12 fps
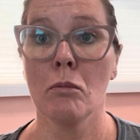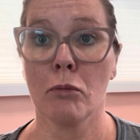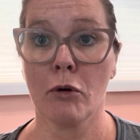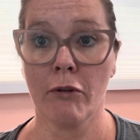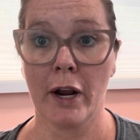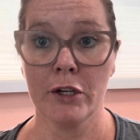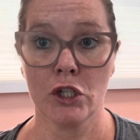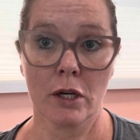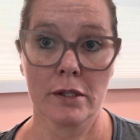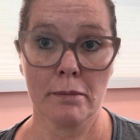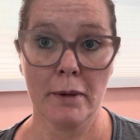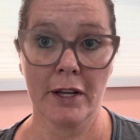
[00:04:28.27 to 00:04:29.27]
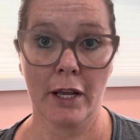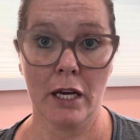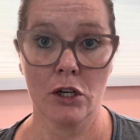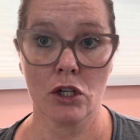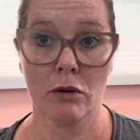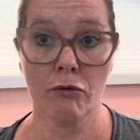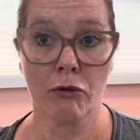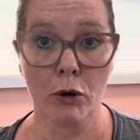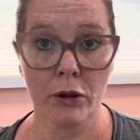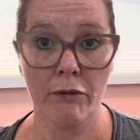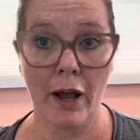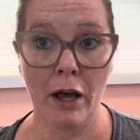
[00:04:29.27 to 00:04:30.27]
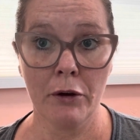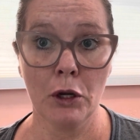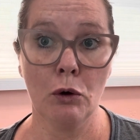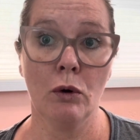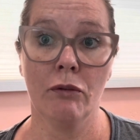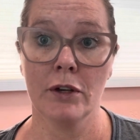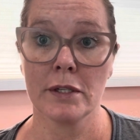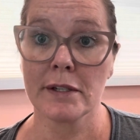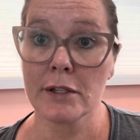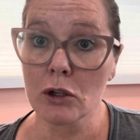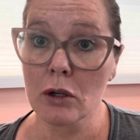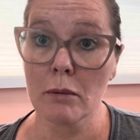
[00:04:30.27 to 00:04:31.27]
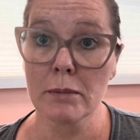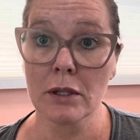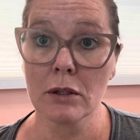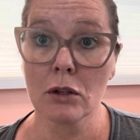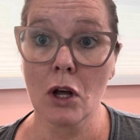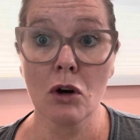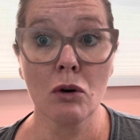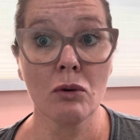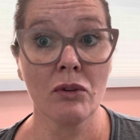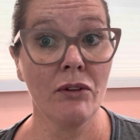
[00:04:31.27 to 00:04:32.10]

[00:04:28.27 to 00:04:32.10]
provide justification for the value if it still comes in low.